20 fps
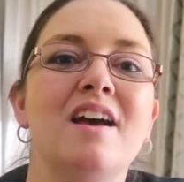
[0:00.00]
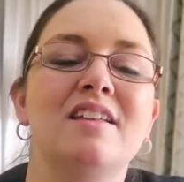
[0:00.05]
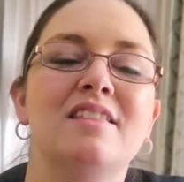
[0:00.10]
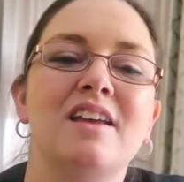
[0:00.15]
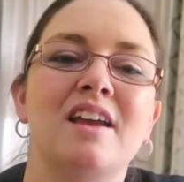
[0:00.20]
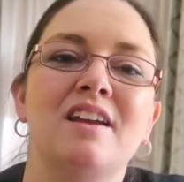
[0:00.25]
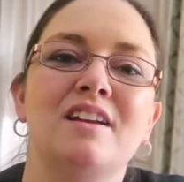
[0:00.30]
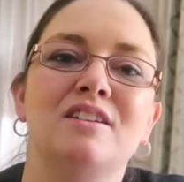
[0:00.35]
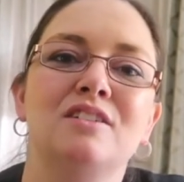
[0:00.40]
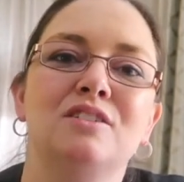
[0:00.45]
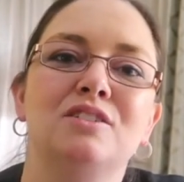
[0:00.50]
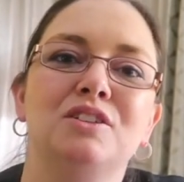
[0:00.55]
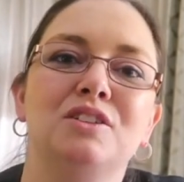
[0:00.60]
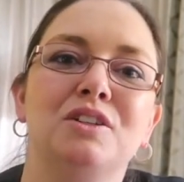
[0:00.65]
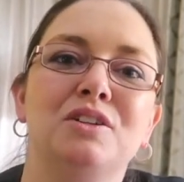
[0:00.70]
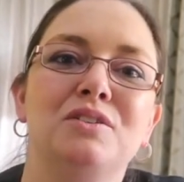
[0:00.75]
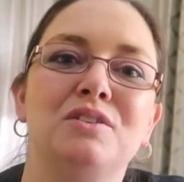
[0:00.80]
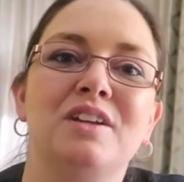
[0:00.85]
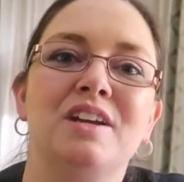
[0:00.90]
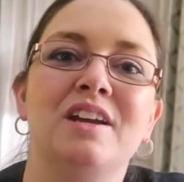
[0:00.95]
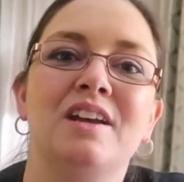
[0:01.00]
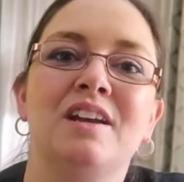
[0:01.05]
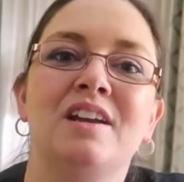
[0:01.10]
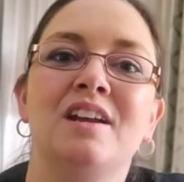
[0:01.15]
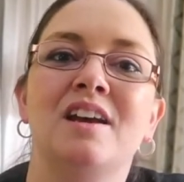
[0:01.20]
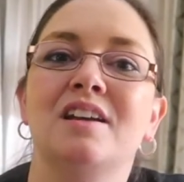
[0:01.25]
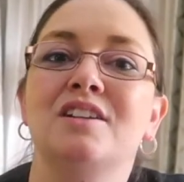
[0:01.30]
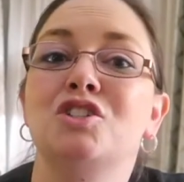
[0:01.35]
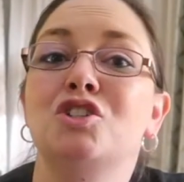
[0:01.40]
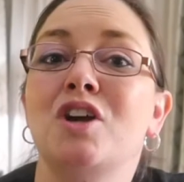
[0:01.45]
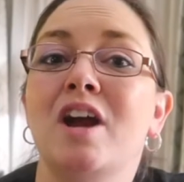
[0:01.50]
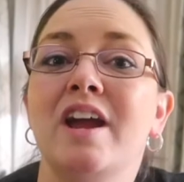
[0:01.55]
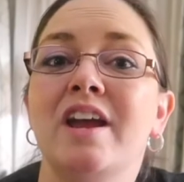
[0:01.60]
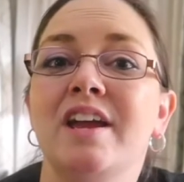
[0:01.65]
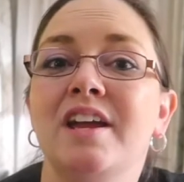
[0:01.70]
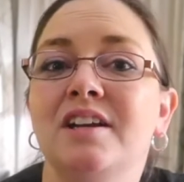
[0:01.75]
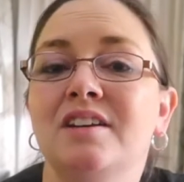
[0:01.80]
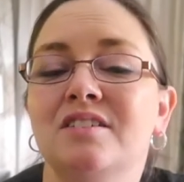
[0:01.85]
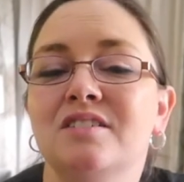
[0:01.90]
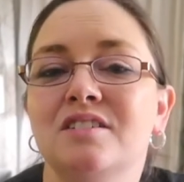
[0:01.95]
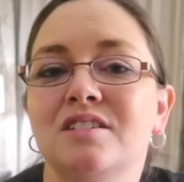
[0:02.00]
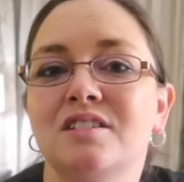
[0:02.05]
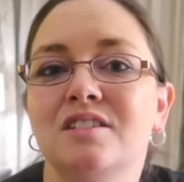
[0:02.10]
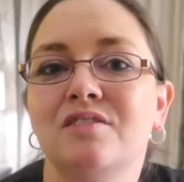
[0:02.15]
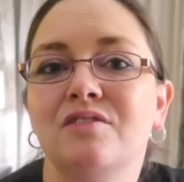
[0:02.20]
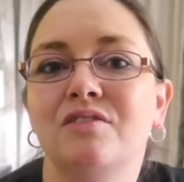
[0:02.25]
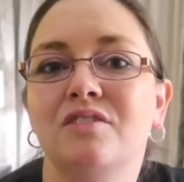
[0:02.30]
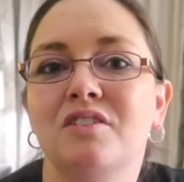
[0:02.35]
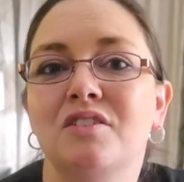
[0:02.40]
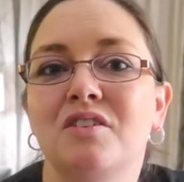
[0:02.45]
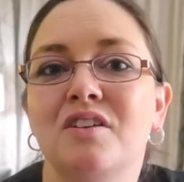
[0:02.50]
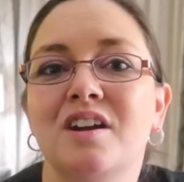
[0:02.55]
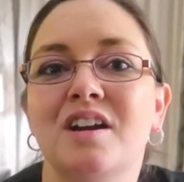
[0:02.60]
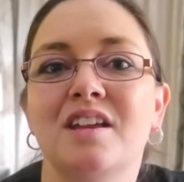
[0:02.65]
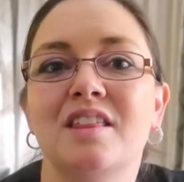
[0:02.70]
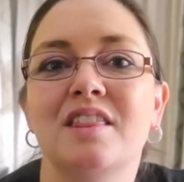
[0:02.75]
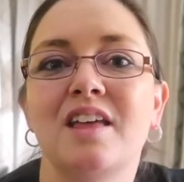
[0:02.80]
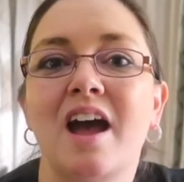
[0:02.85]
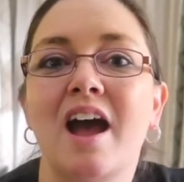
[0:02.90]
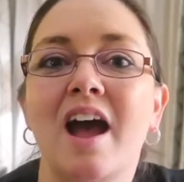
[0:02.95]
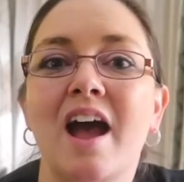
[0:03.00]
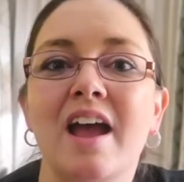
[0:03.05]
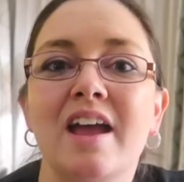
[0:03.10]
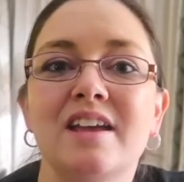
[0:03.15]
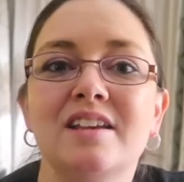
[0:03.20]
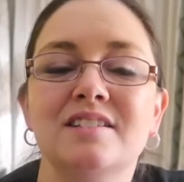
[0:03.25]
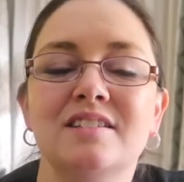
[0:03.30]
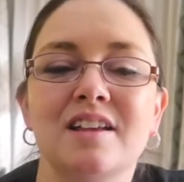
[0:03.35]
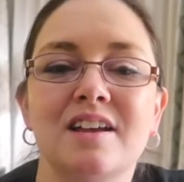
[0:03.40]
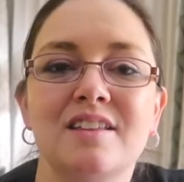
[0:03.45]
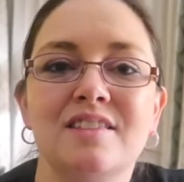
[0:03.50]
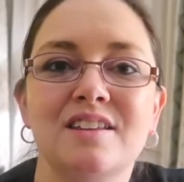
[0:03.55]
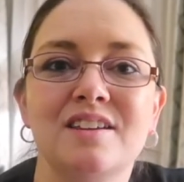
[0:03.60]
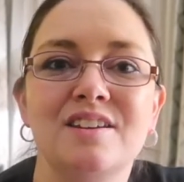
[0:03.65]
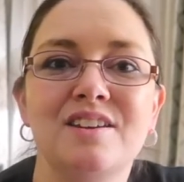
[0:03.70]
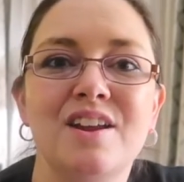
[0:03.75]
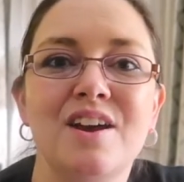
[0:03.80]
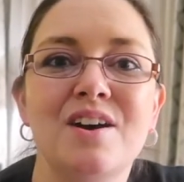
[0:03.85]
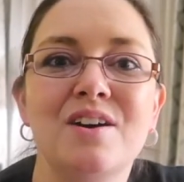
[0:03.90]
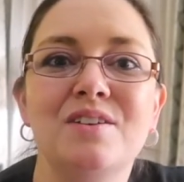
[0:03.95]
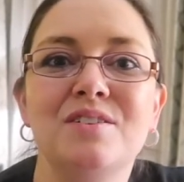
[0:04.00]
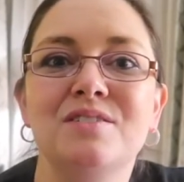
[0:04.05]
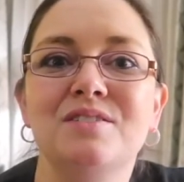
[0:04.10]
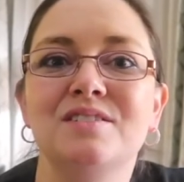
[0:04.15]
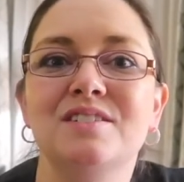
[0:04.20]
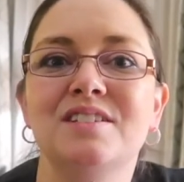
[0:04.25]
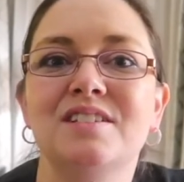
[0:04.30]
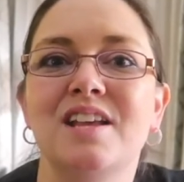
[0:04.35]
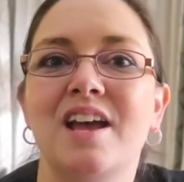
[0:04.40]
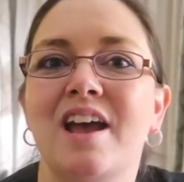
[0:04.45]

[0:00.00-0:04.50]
They included triangles for the eyes and the nose.